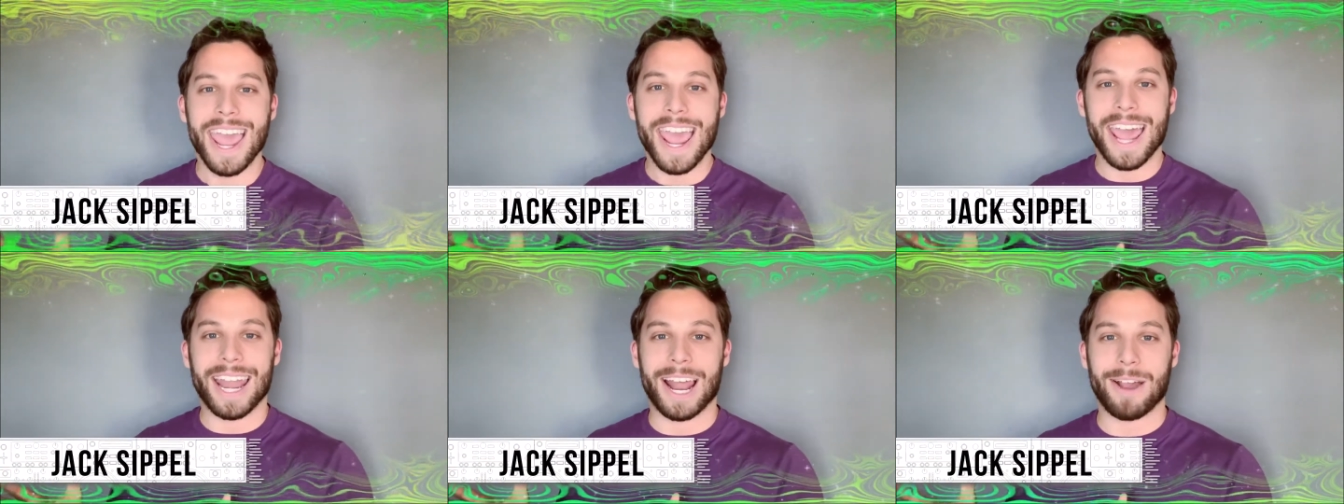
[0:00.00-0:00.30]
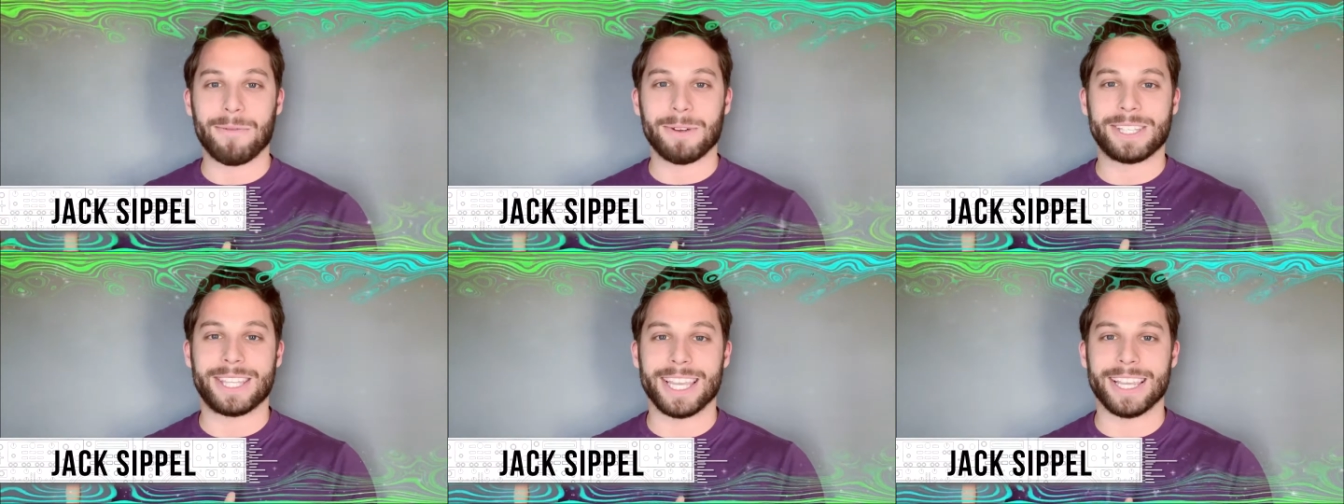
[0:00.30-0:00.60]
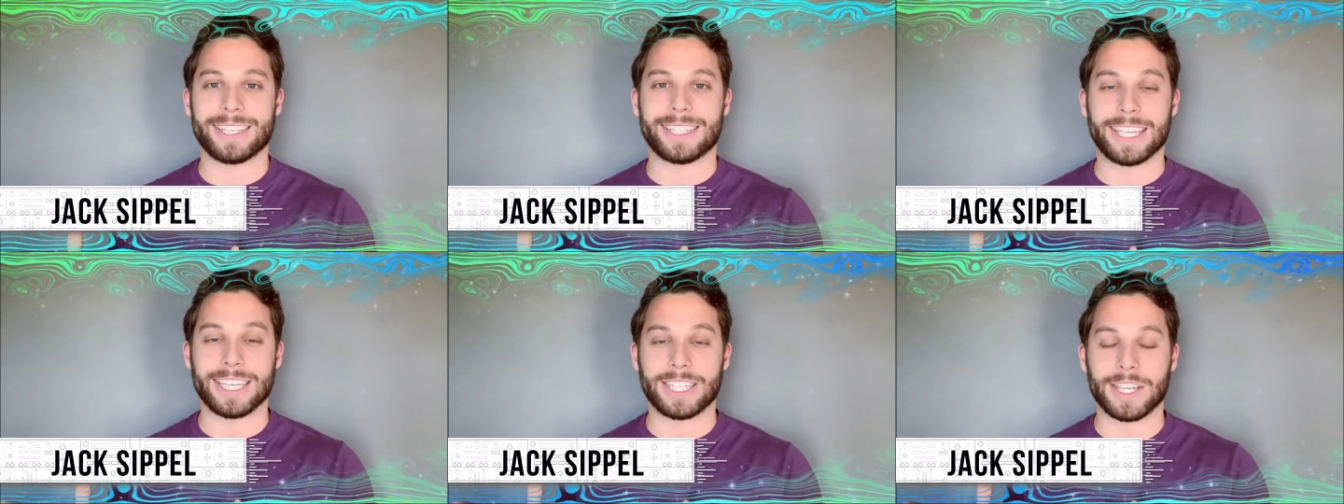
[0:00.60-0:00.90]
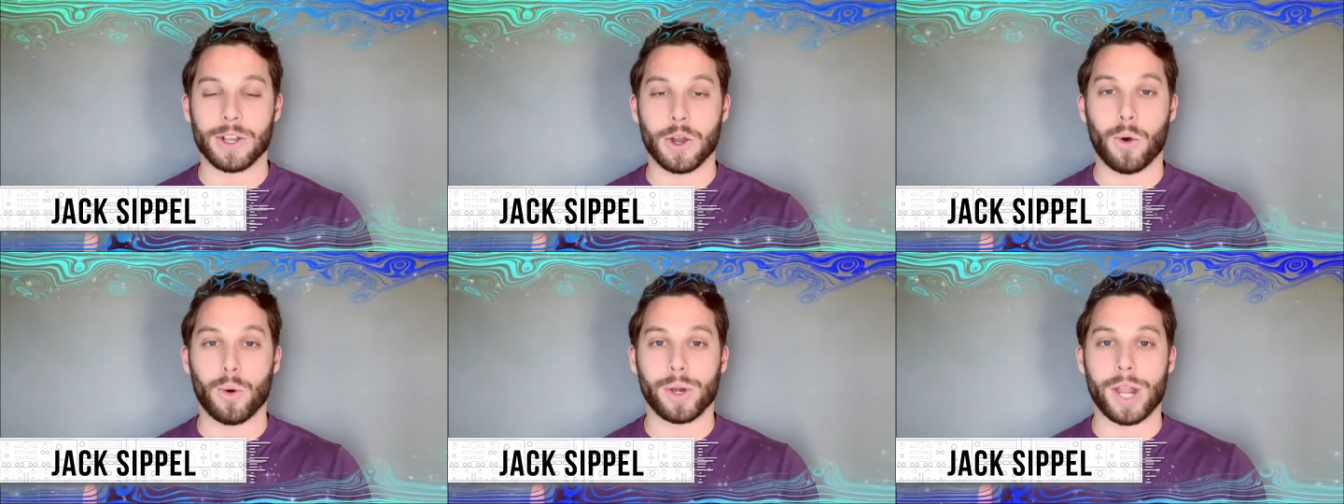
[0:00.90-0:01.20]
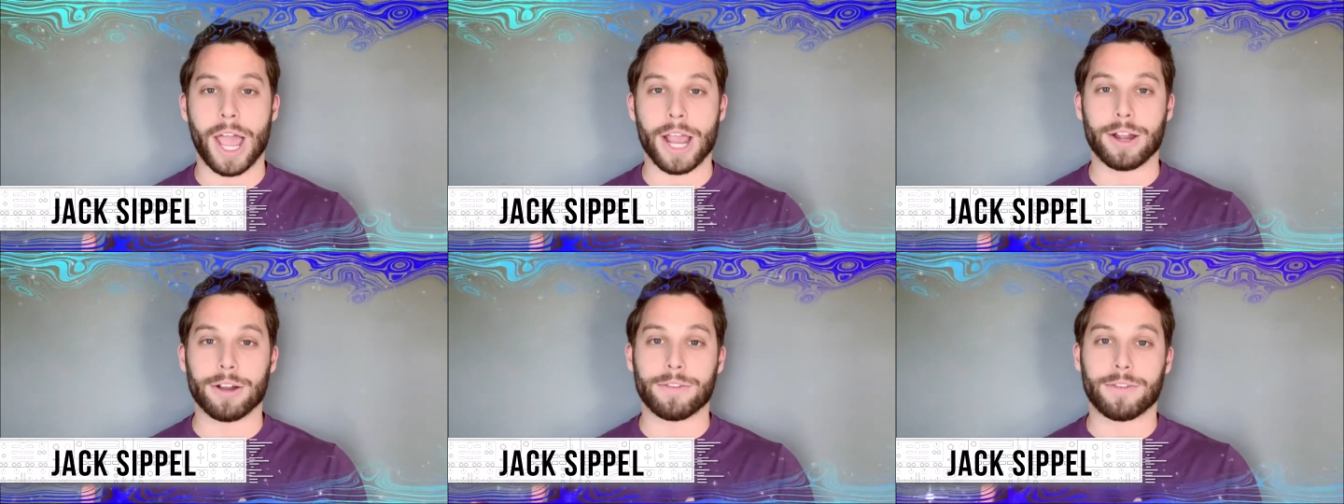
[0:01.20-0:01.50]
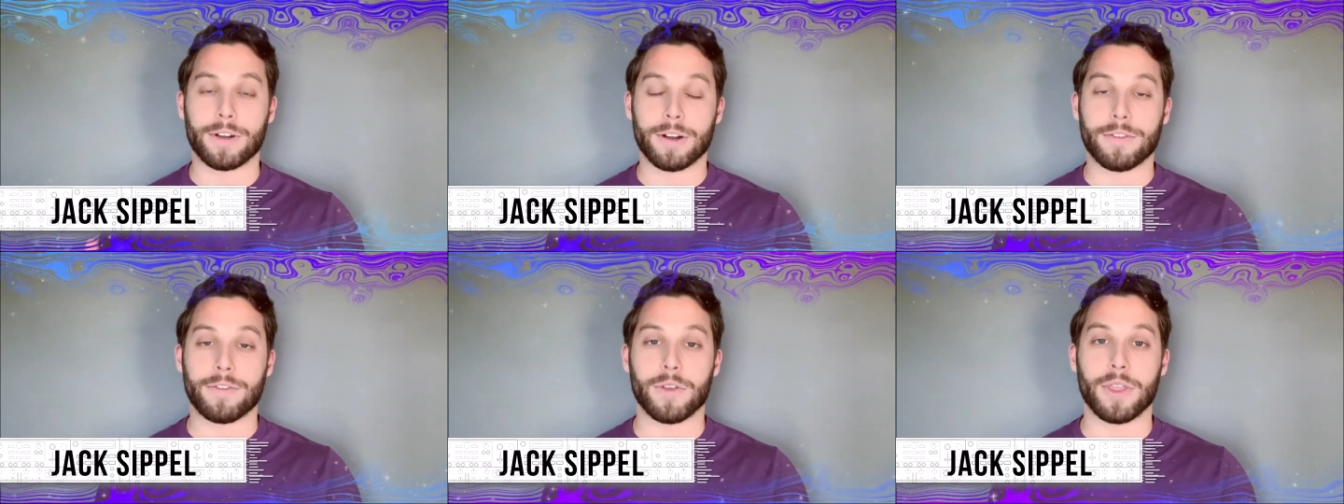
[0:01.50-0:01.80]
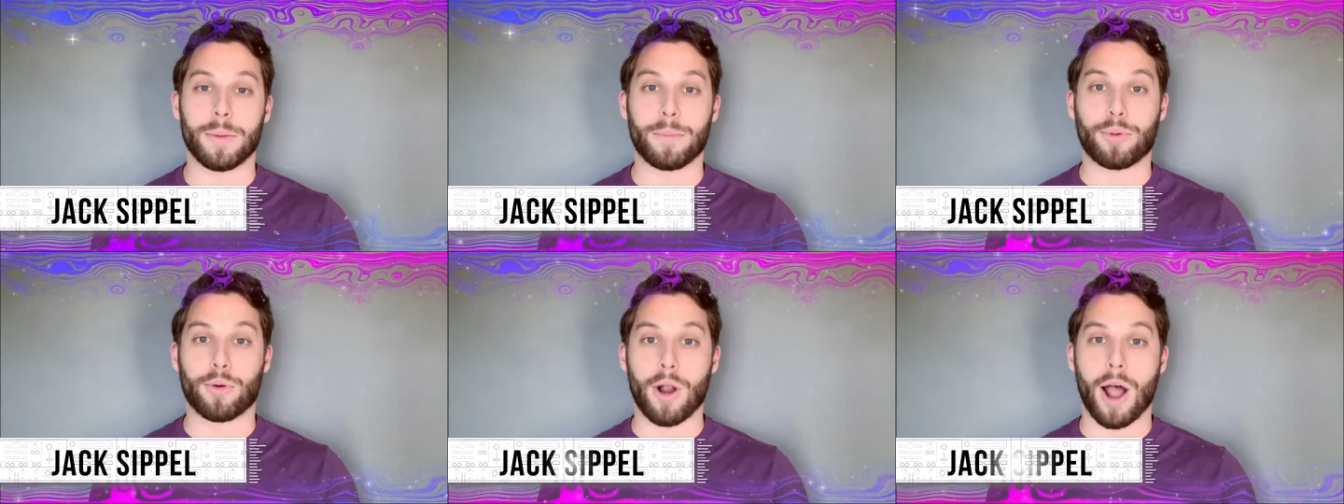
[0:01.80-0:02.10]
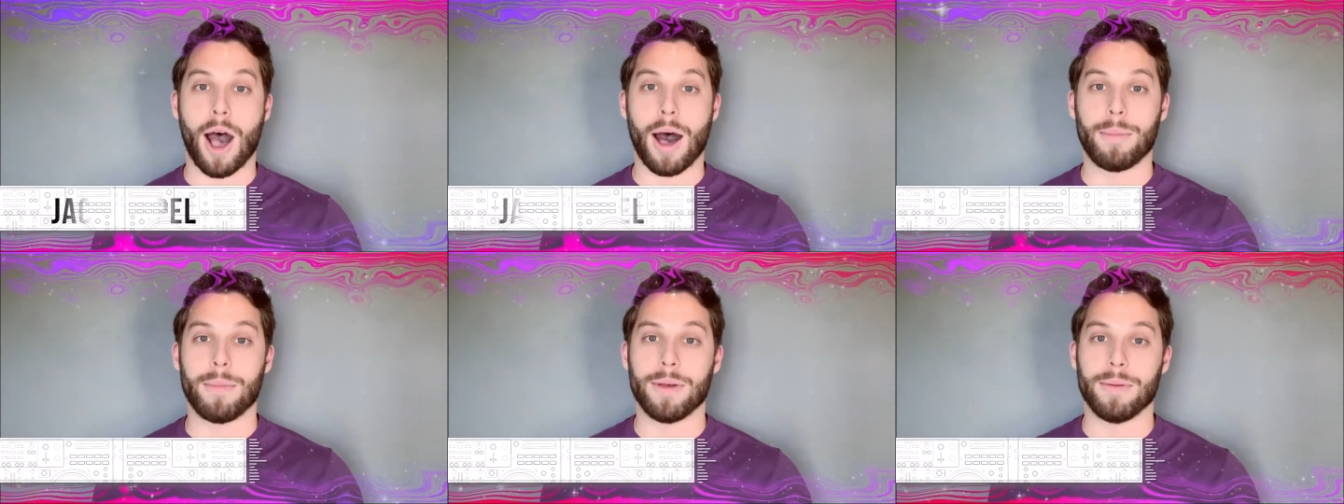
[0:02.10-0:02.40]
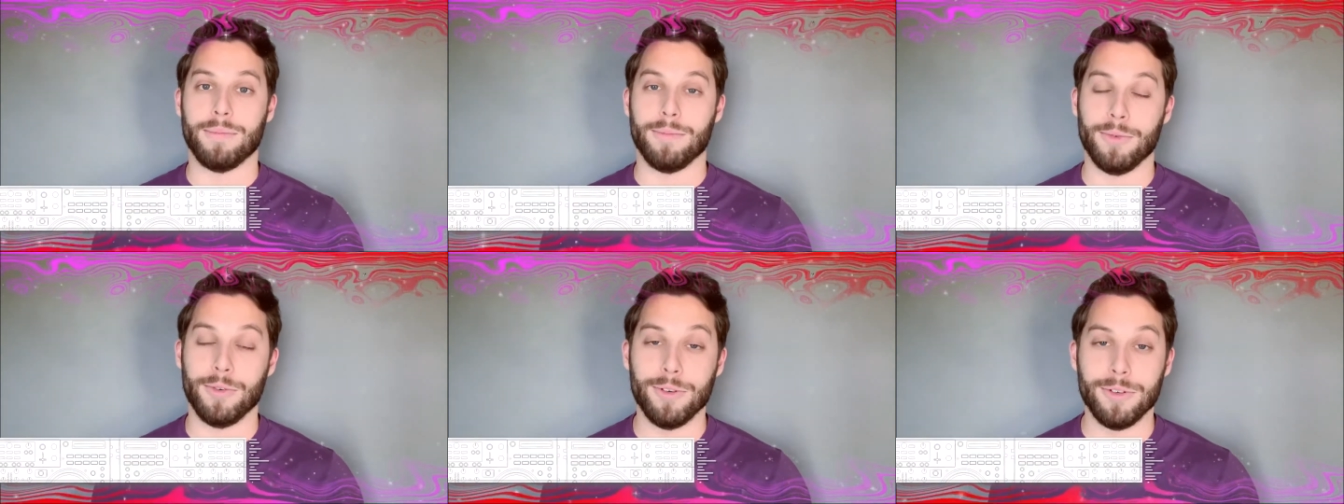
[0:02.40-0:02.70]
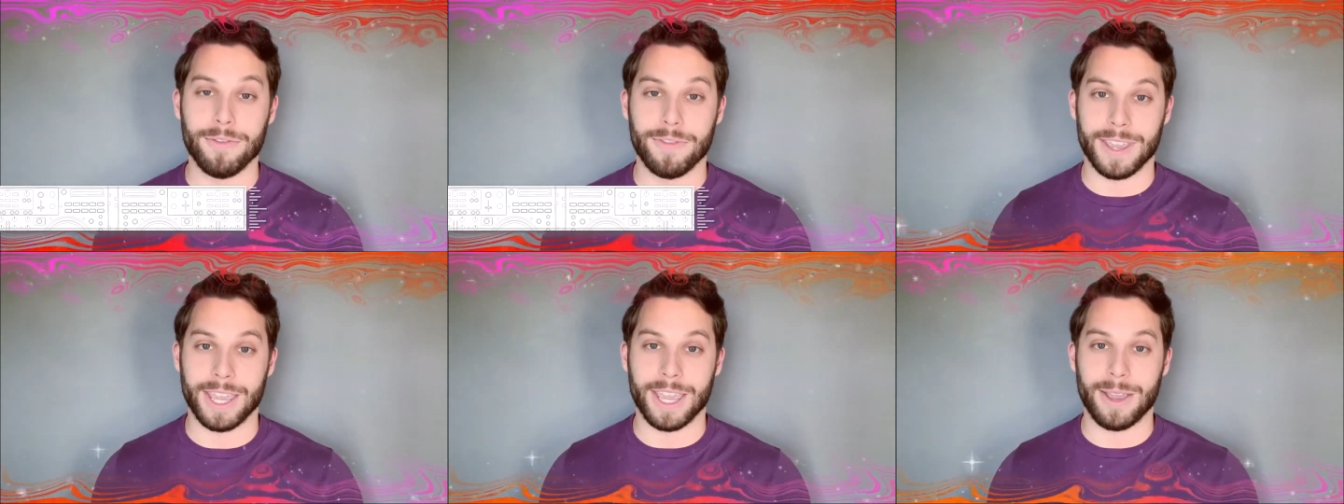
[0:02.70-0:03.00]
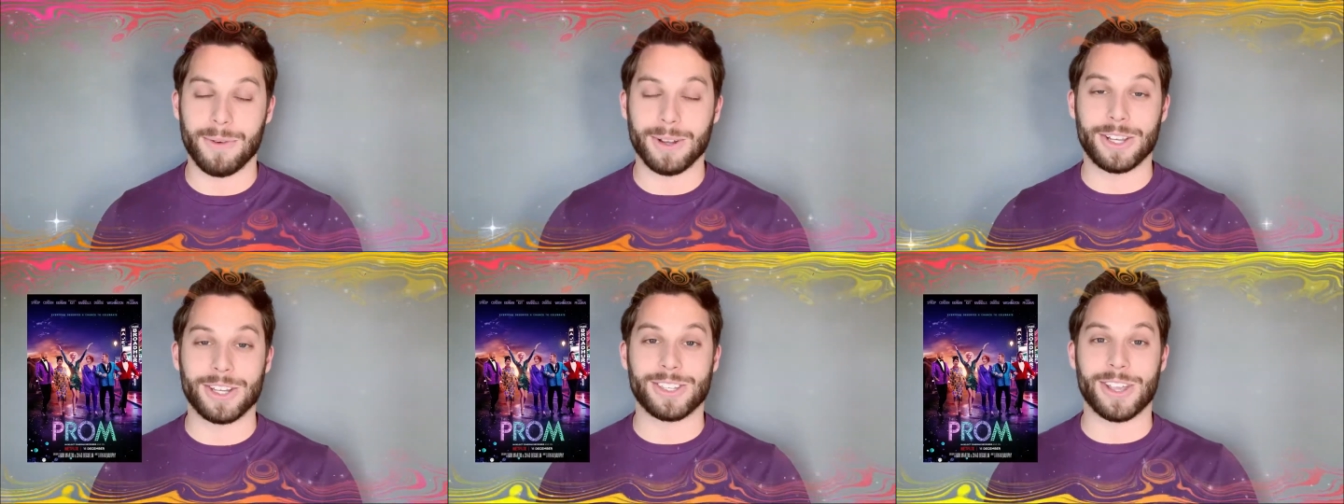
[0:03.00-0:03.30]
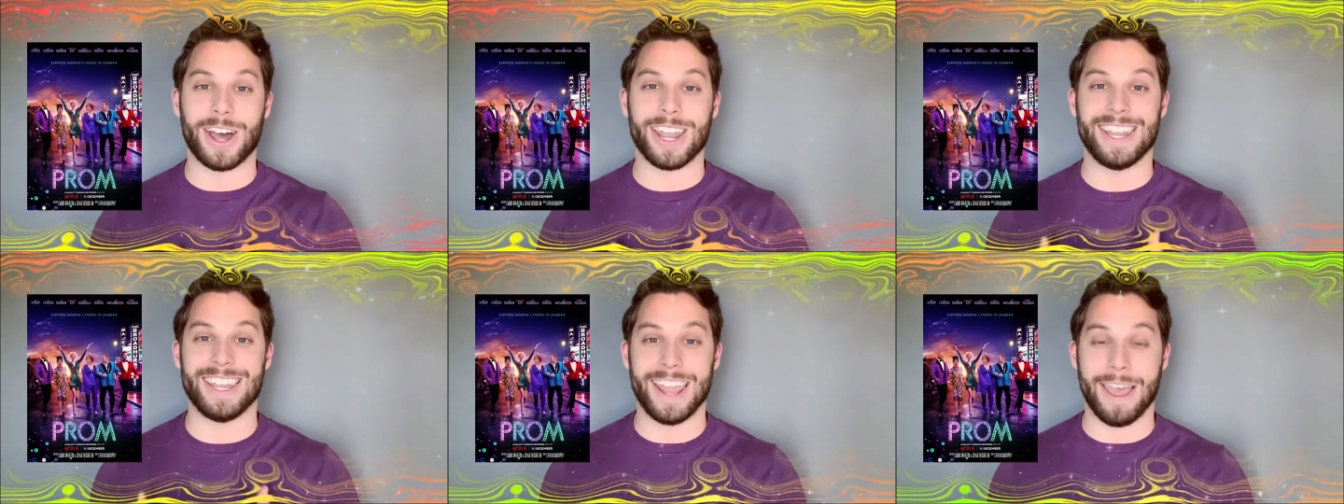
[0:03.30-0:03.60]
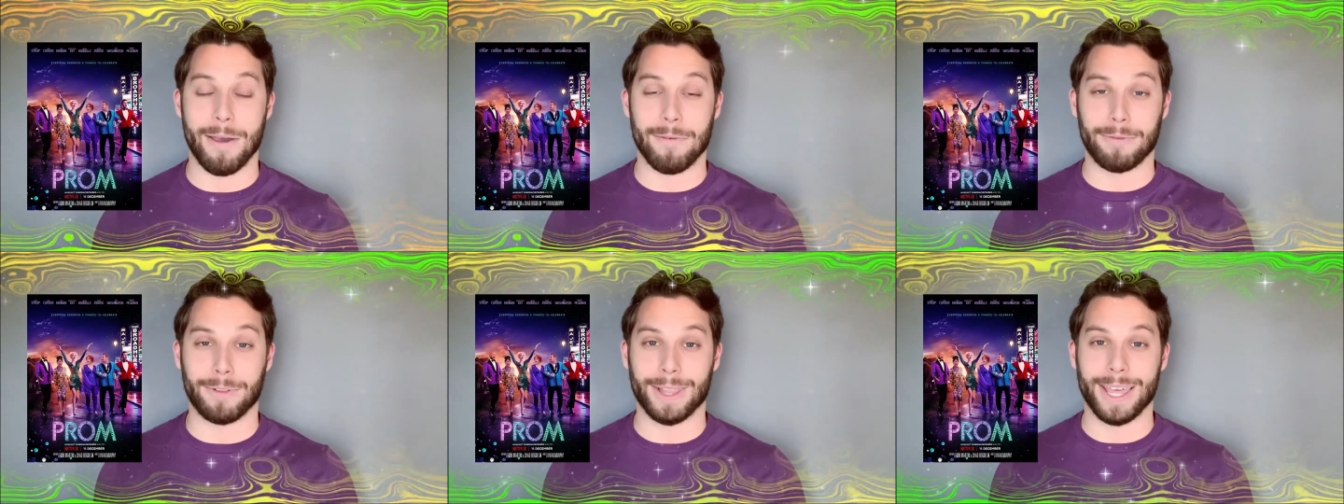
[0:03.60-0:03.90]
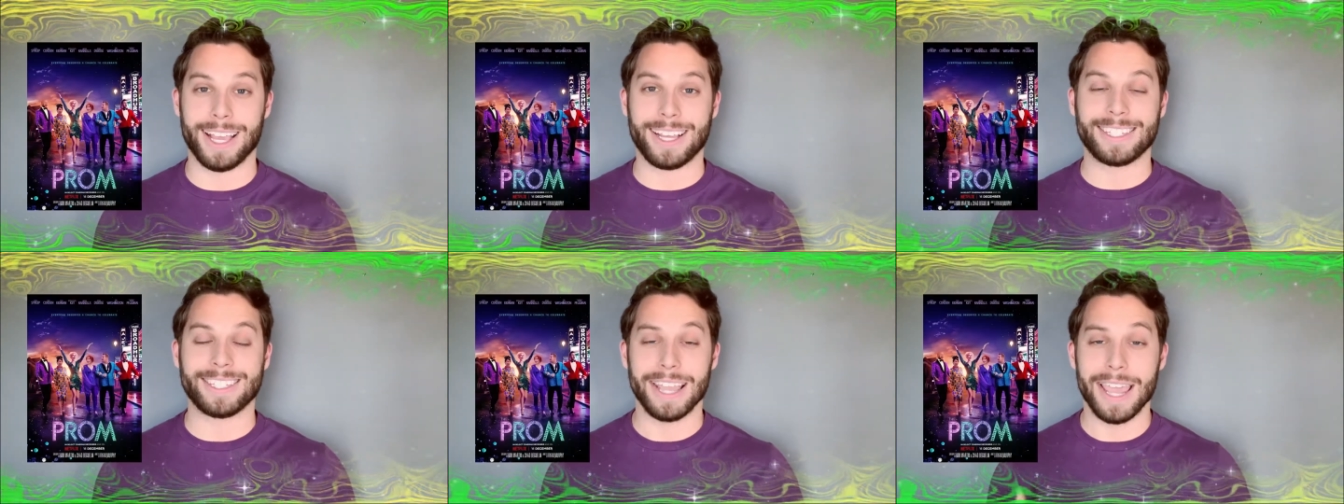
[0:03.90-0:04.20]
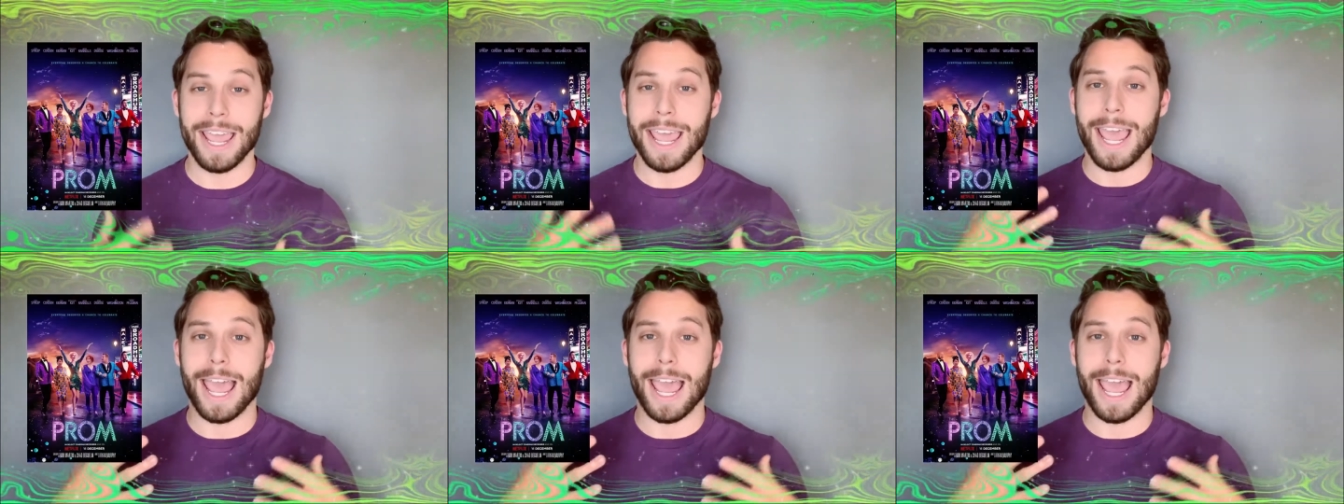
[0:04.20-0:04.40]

and I was the assistant choreographer for The Prom movie, which is on Netflix.